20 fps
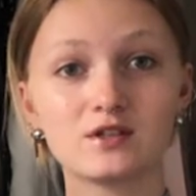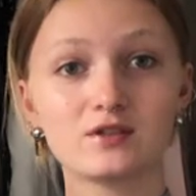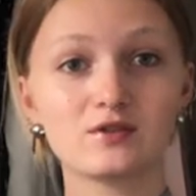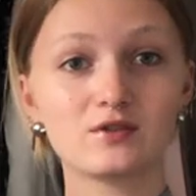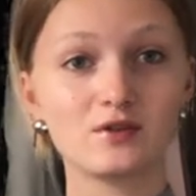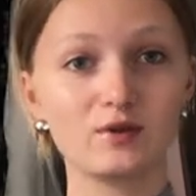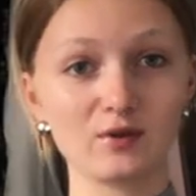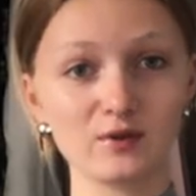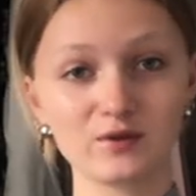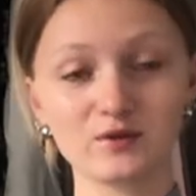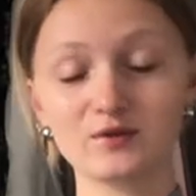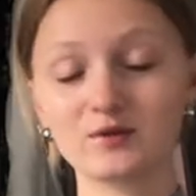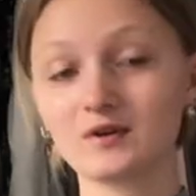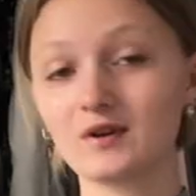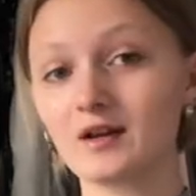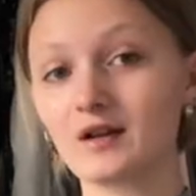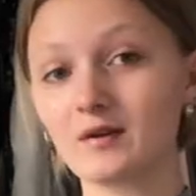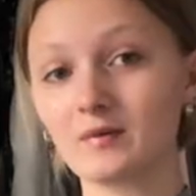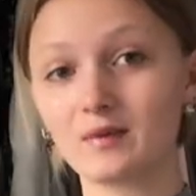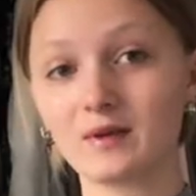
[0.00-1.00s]
is also
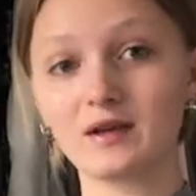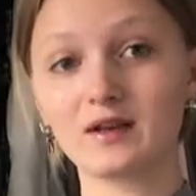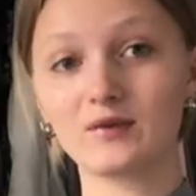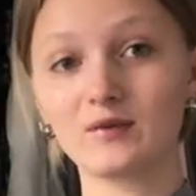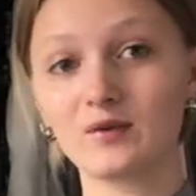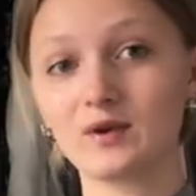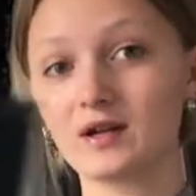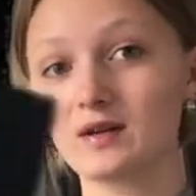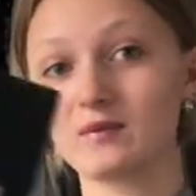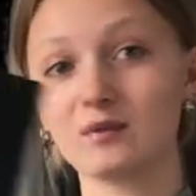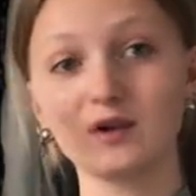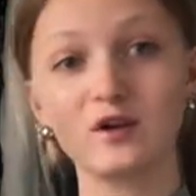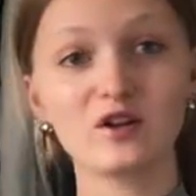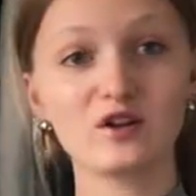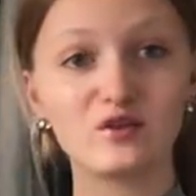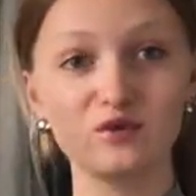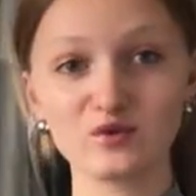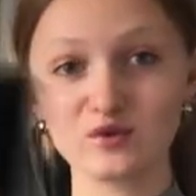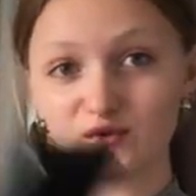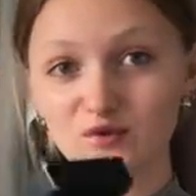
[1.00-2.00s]
gonna be what I'm gonna
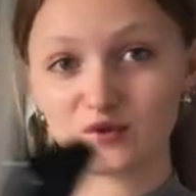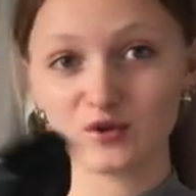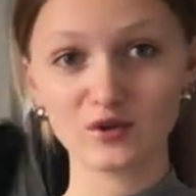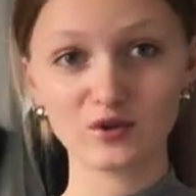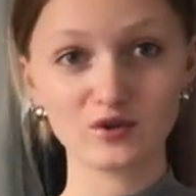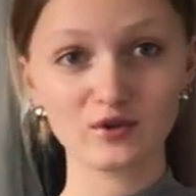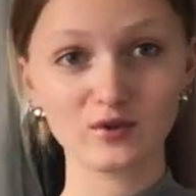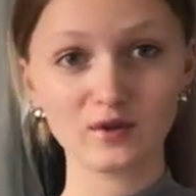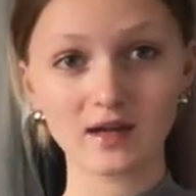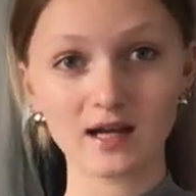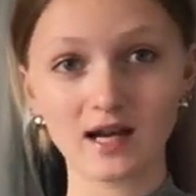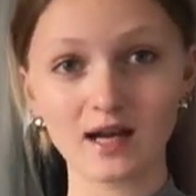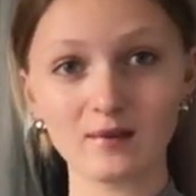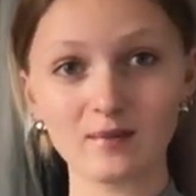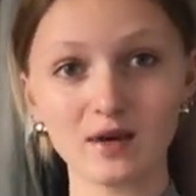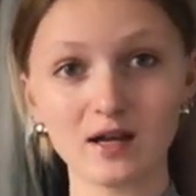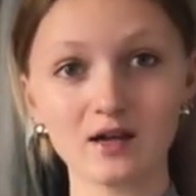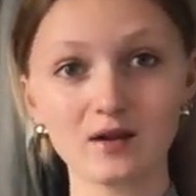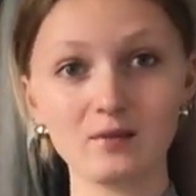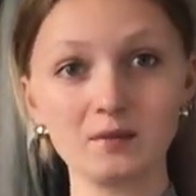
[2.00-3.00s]
use for doing eye
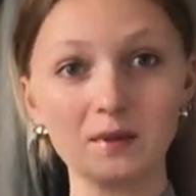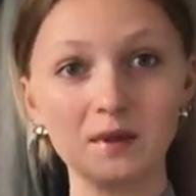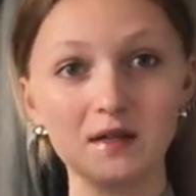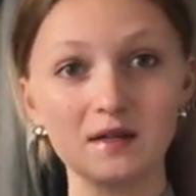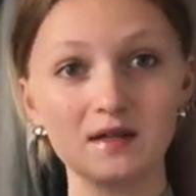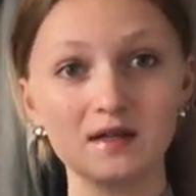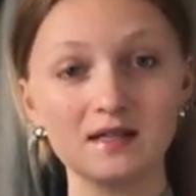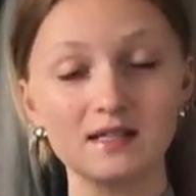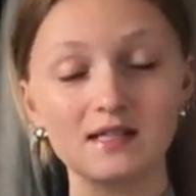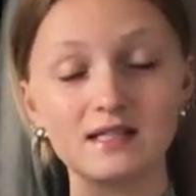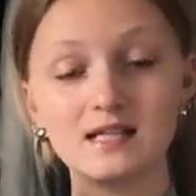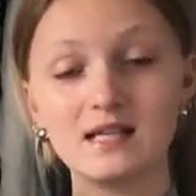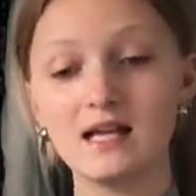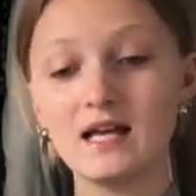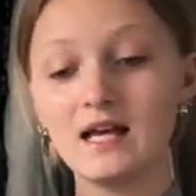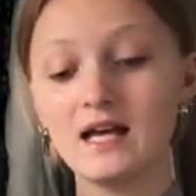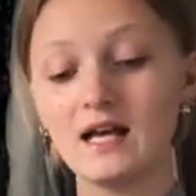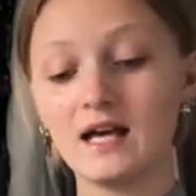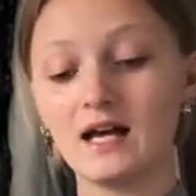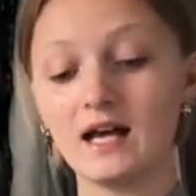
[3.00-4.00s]
makeup because
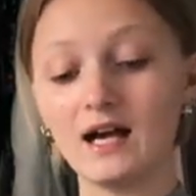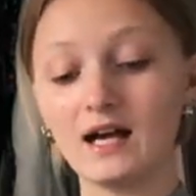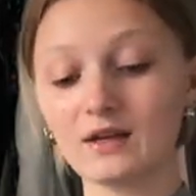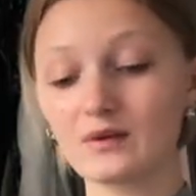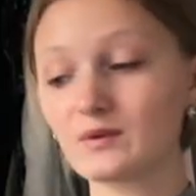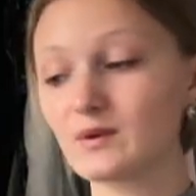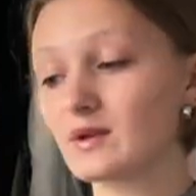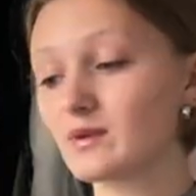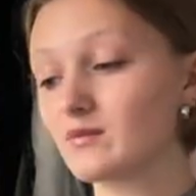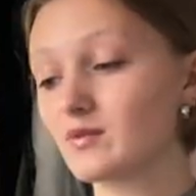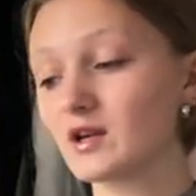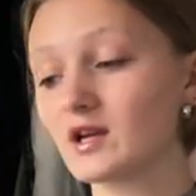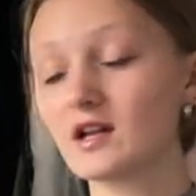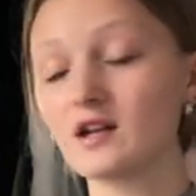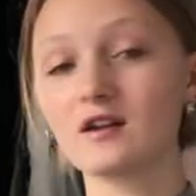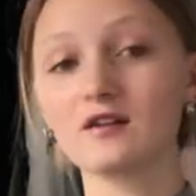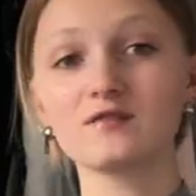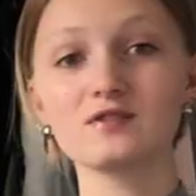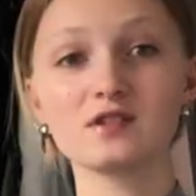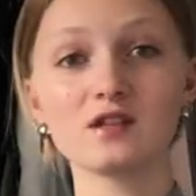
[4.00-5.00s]
I don't want to bring a
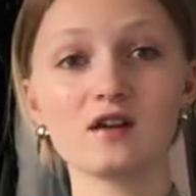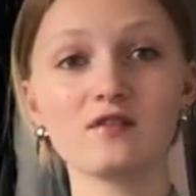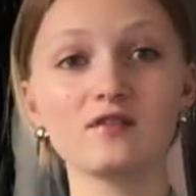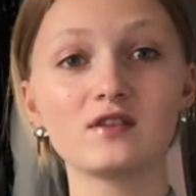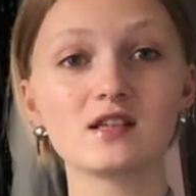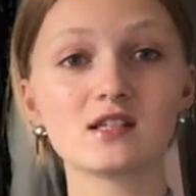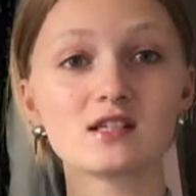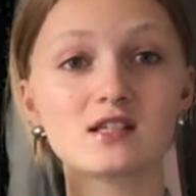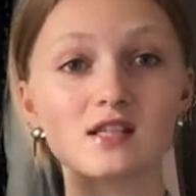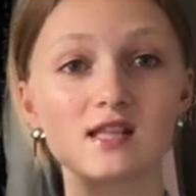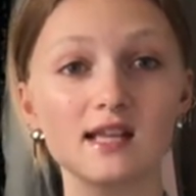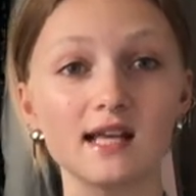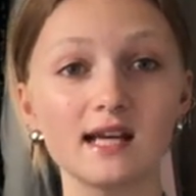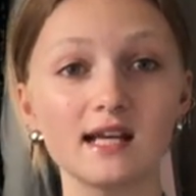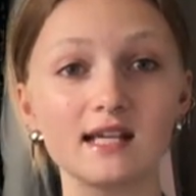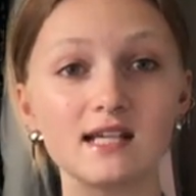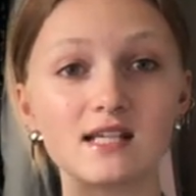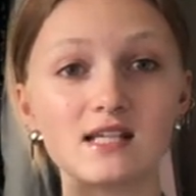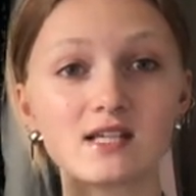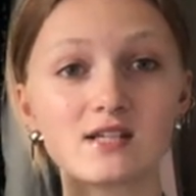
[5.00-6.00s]
lot of stuff and this thing
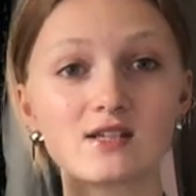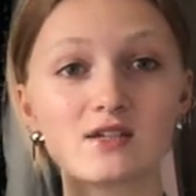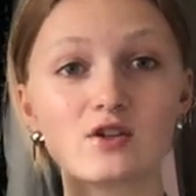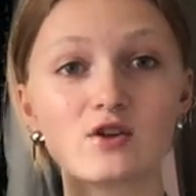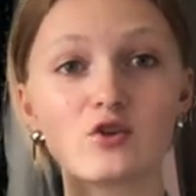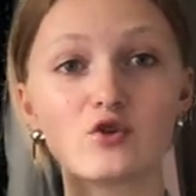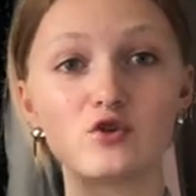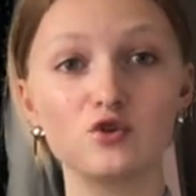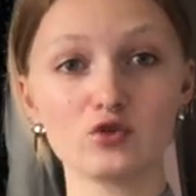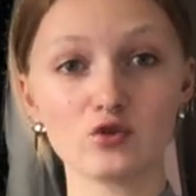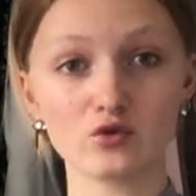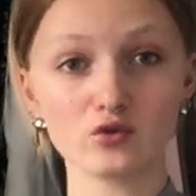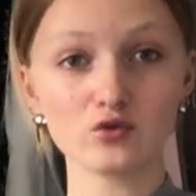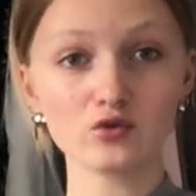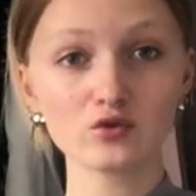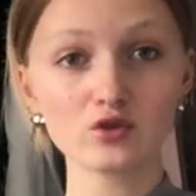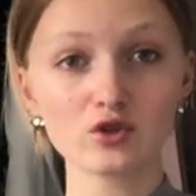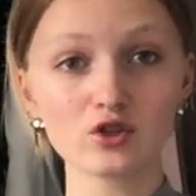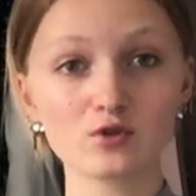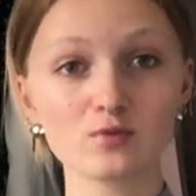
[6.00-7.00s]
is
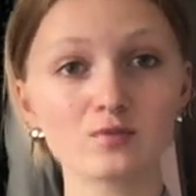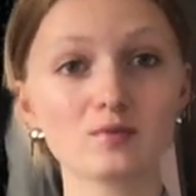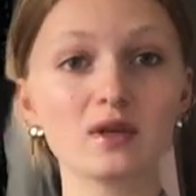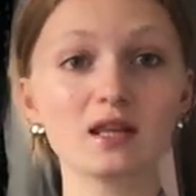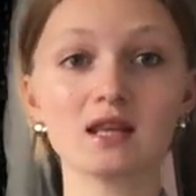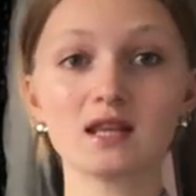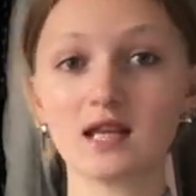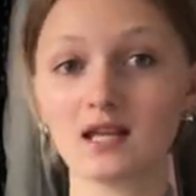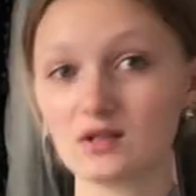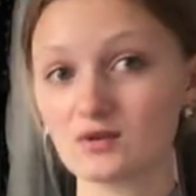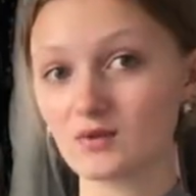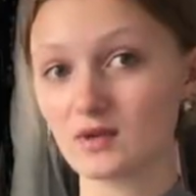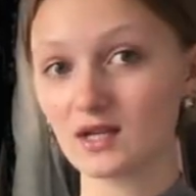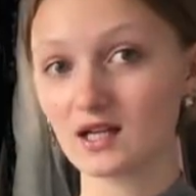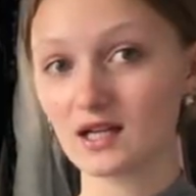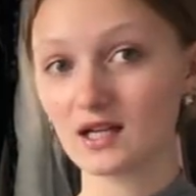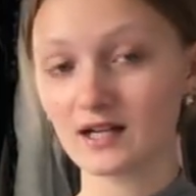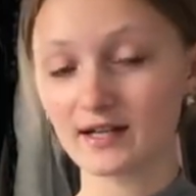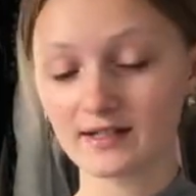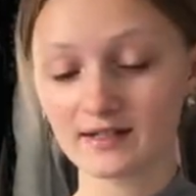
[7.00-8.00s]
huge, but that's what I
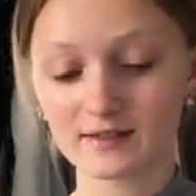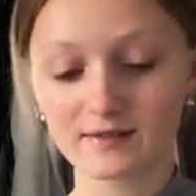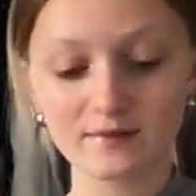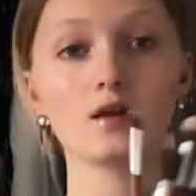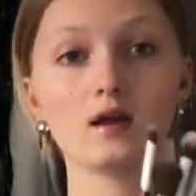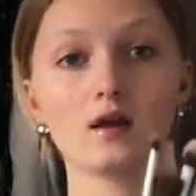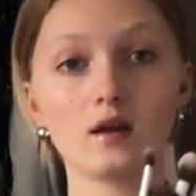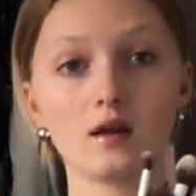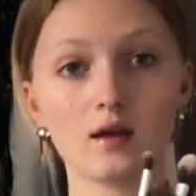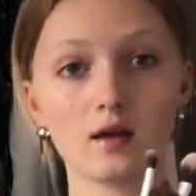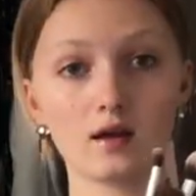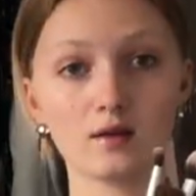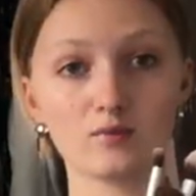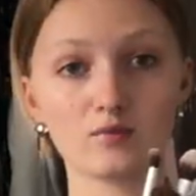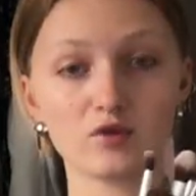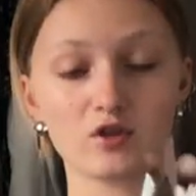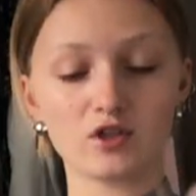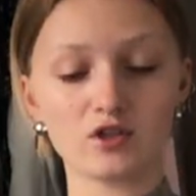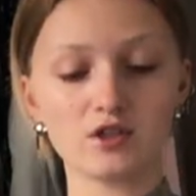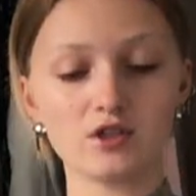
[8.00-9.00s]
got and
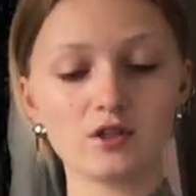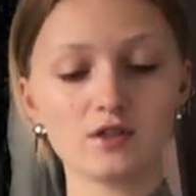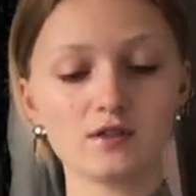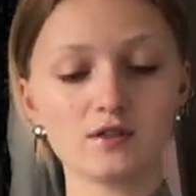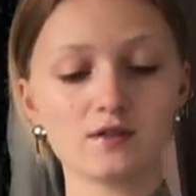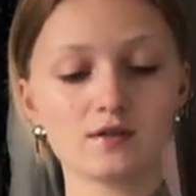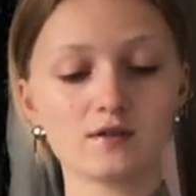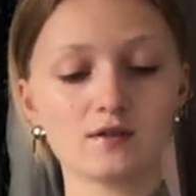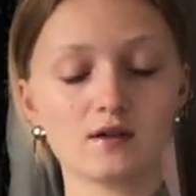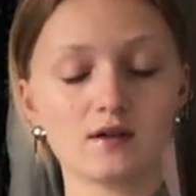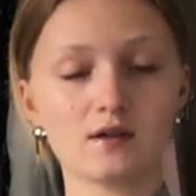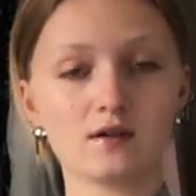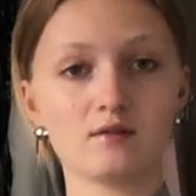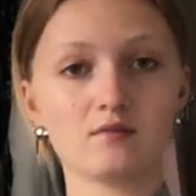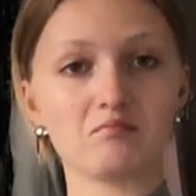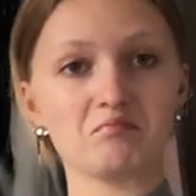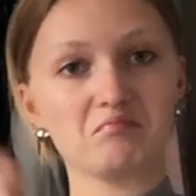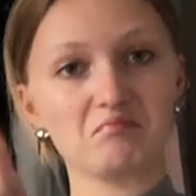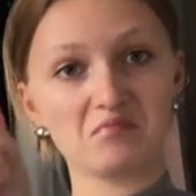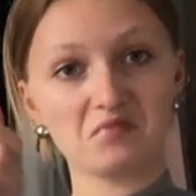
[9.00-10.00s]
brushes,
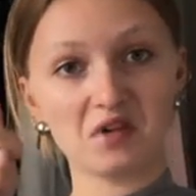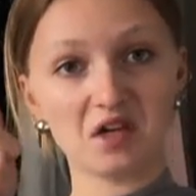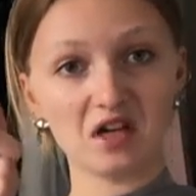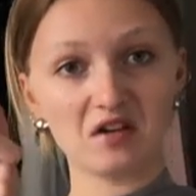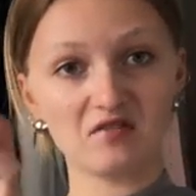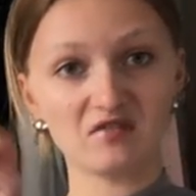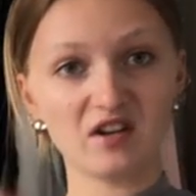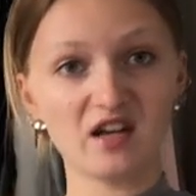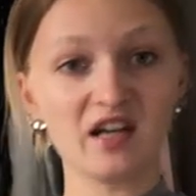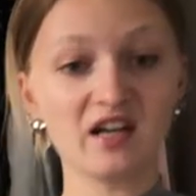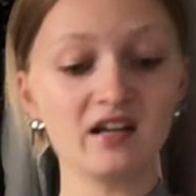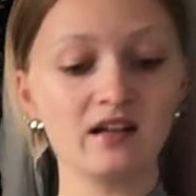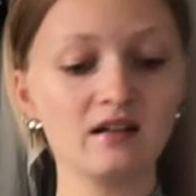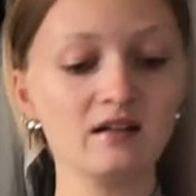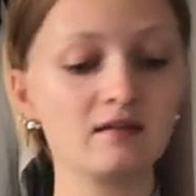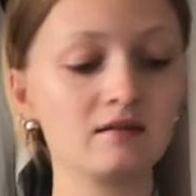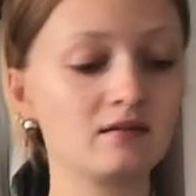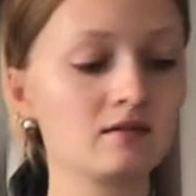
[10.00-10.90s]
nail file,